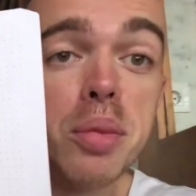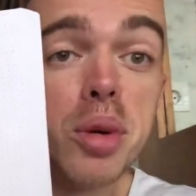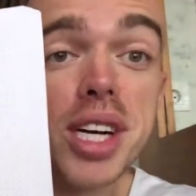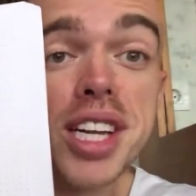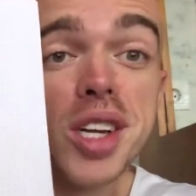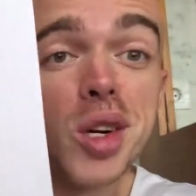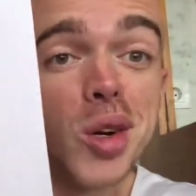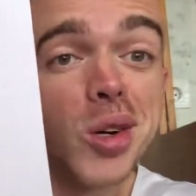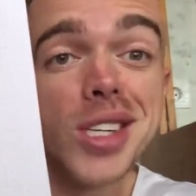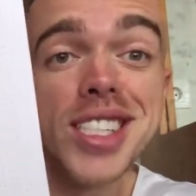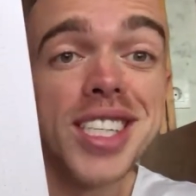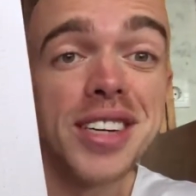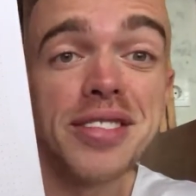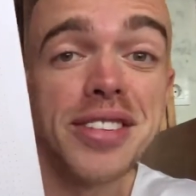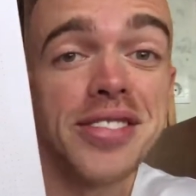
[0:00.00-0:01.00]
put in your own
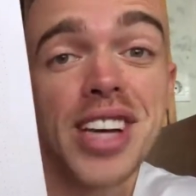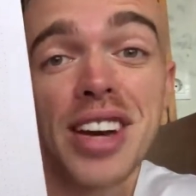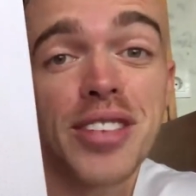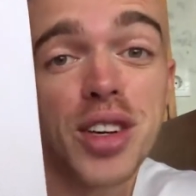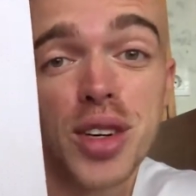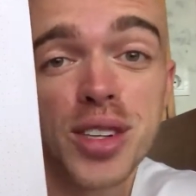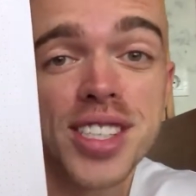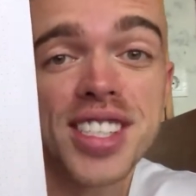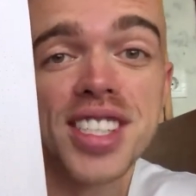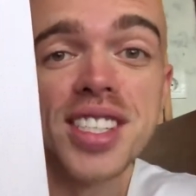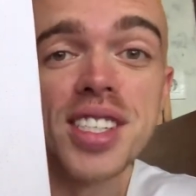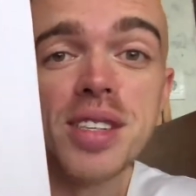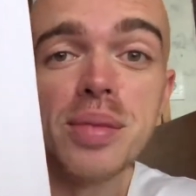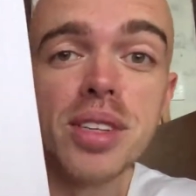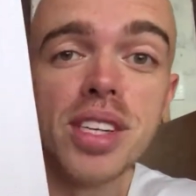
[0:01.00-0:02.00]
stuff if you have your own
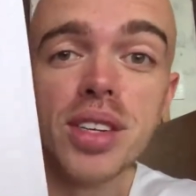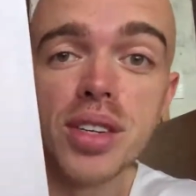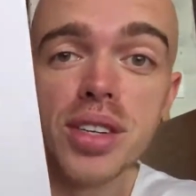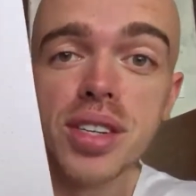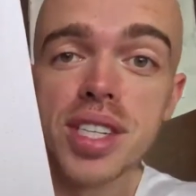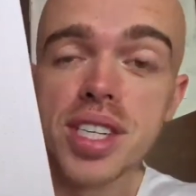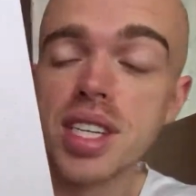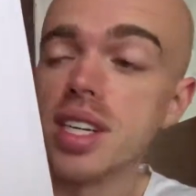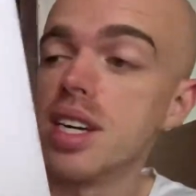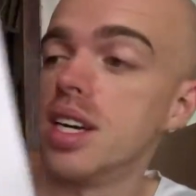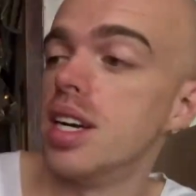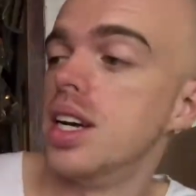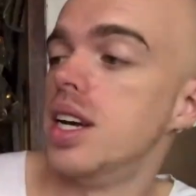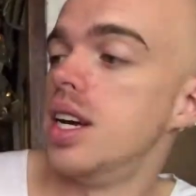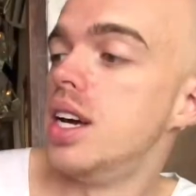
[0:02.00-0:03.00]
system that you're using.
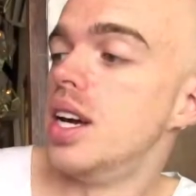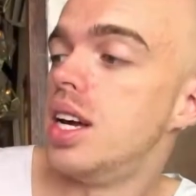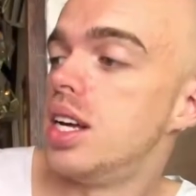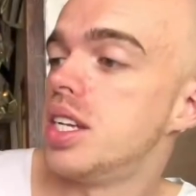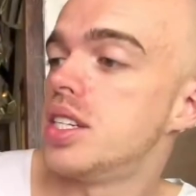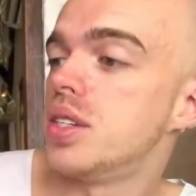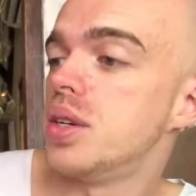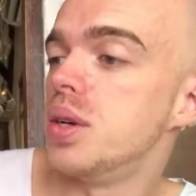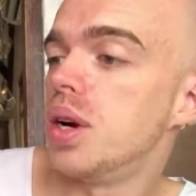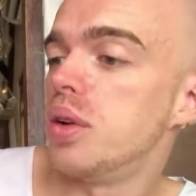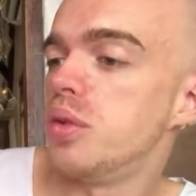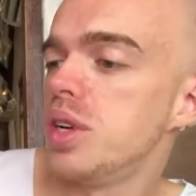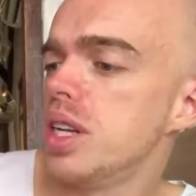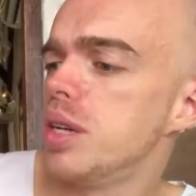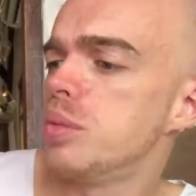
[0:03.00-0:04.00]
So I
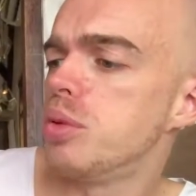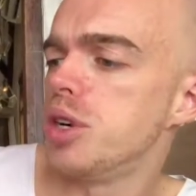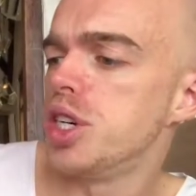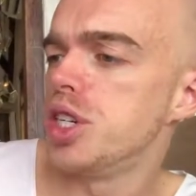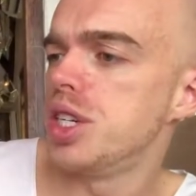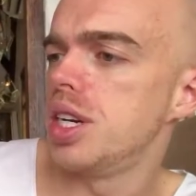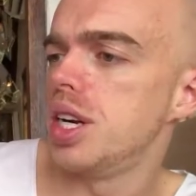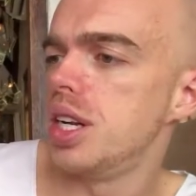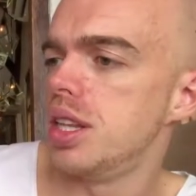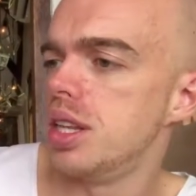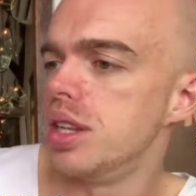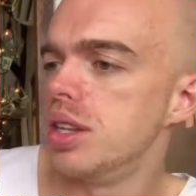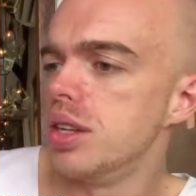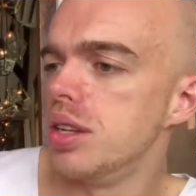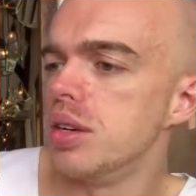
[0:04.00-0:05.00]
really appreciate
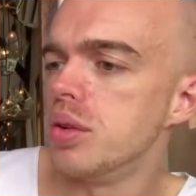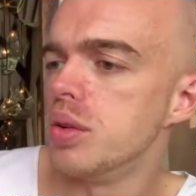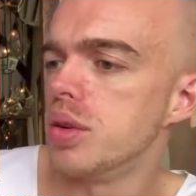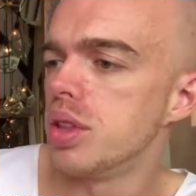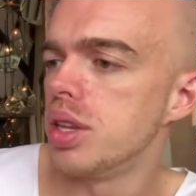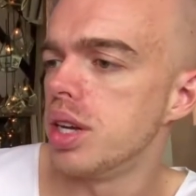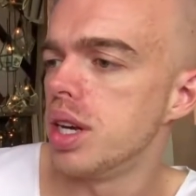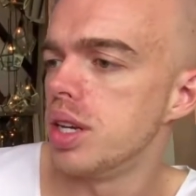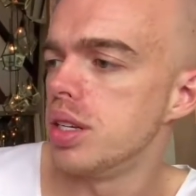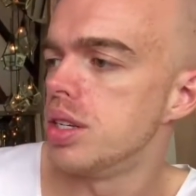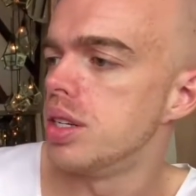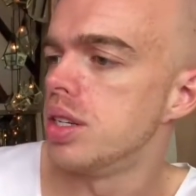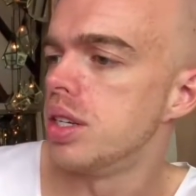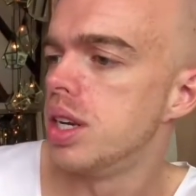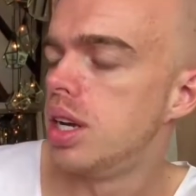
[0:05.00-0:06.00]
that the author
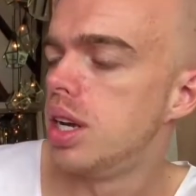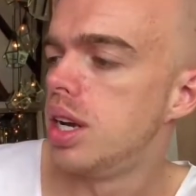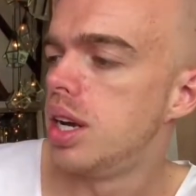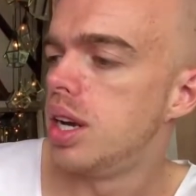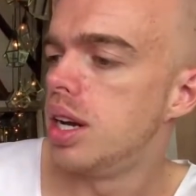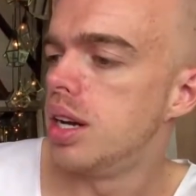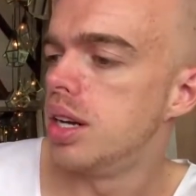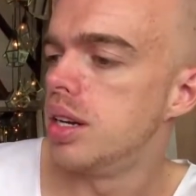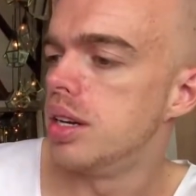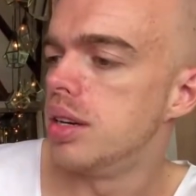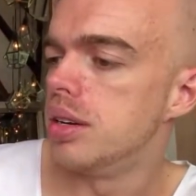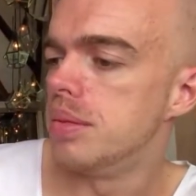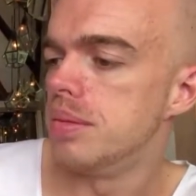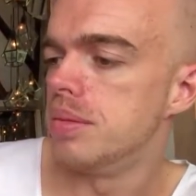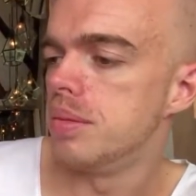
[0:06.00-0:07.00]
has
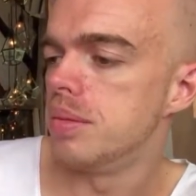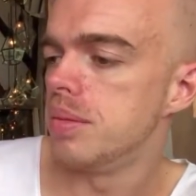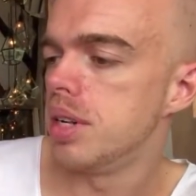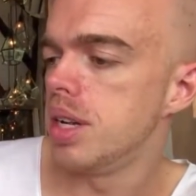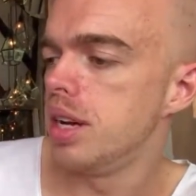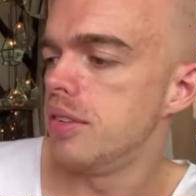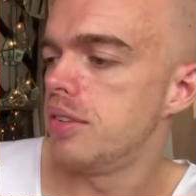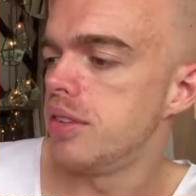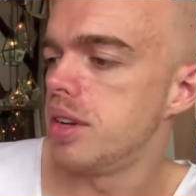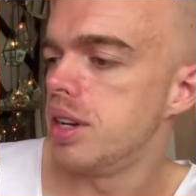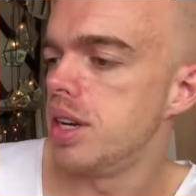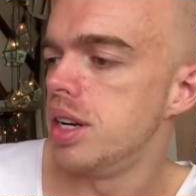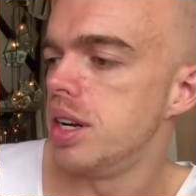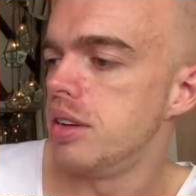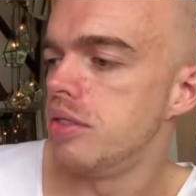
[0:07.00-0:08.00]

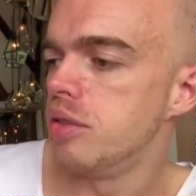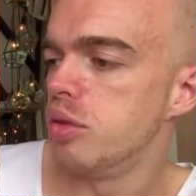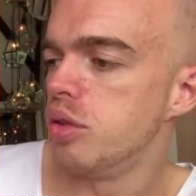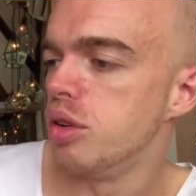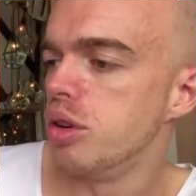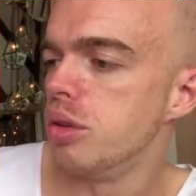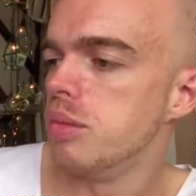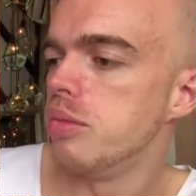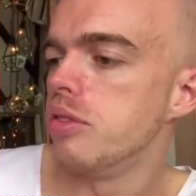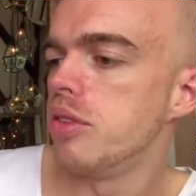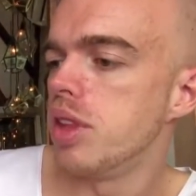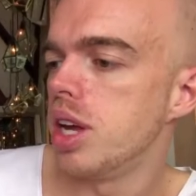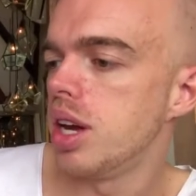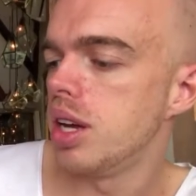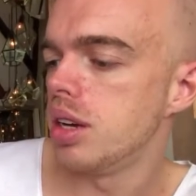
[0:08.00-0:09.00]
left enough room
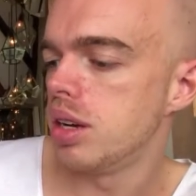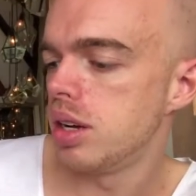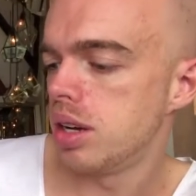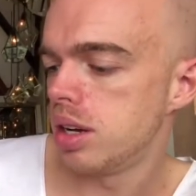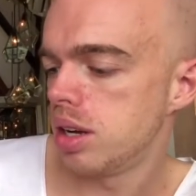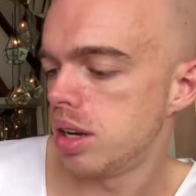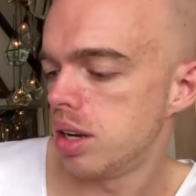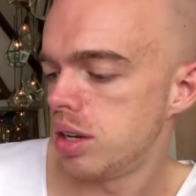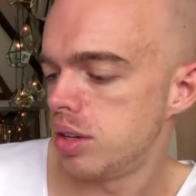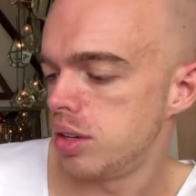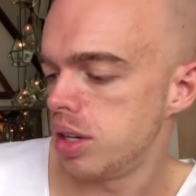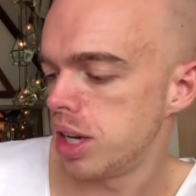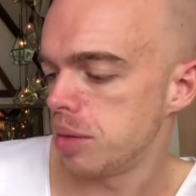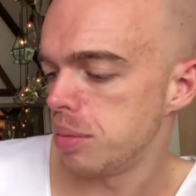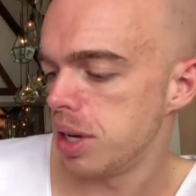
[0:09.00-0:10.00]
for that to
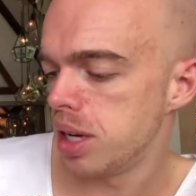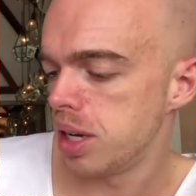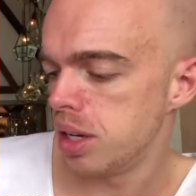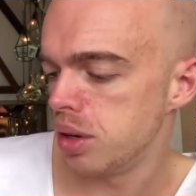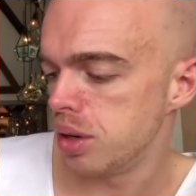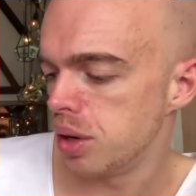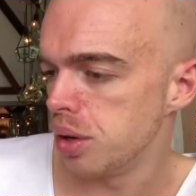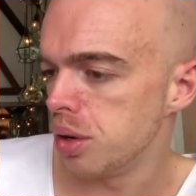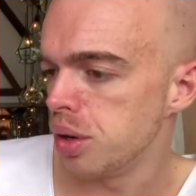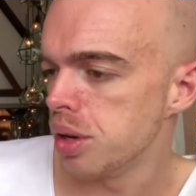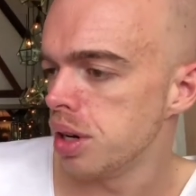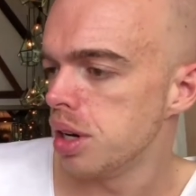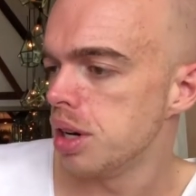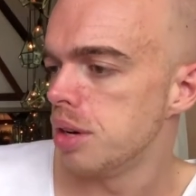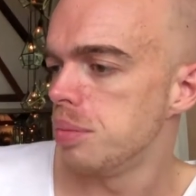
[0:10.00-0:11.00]
like make it your
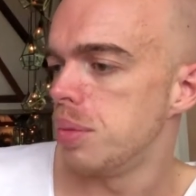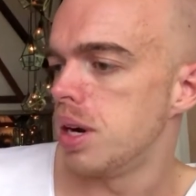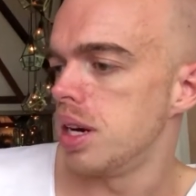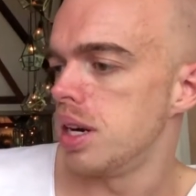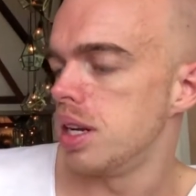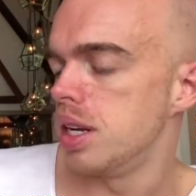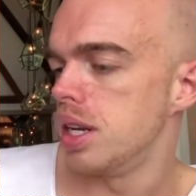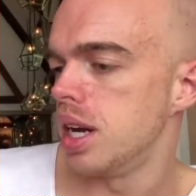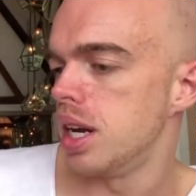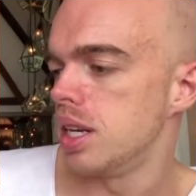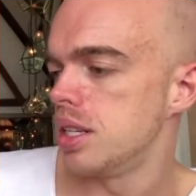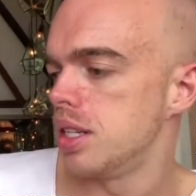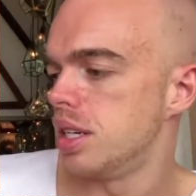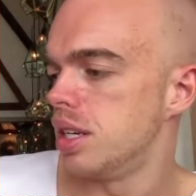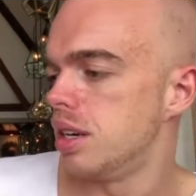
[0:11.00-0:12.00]
own, but it
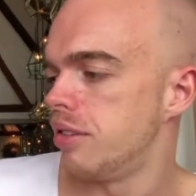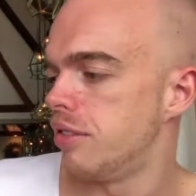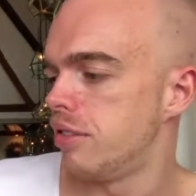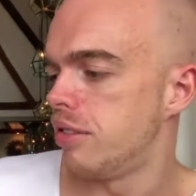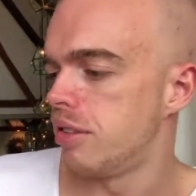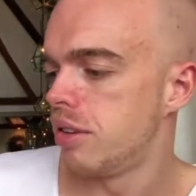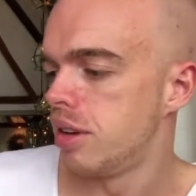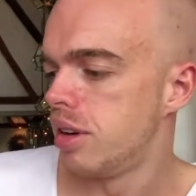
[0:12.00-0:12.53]
has enough